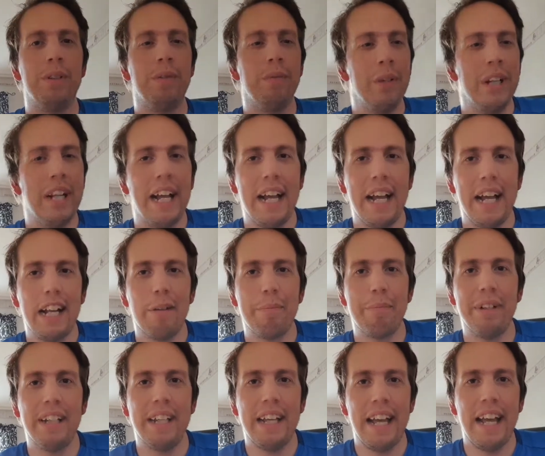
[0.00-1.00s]
with a
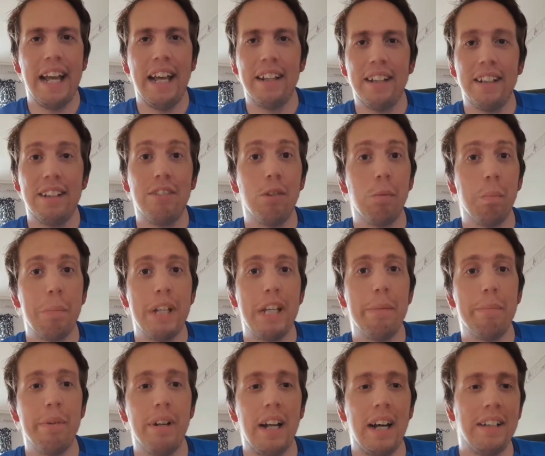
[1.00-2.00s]
helping hand so
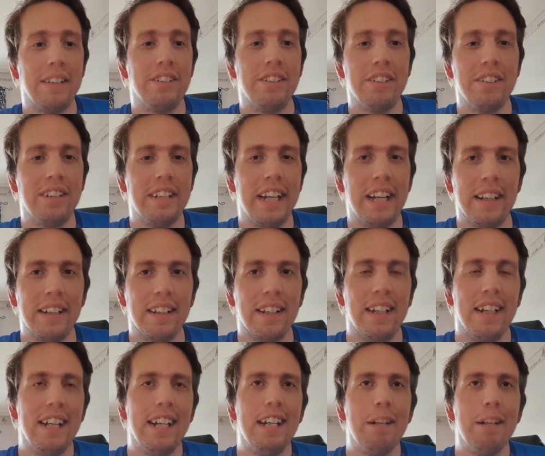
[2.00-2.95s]
people understand.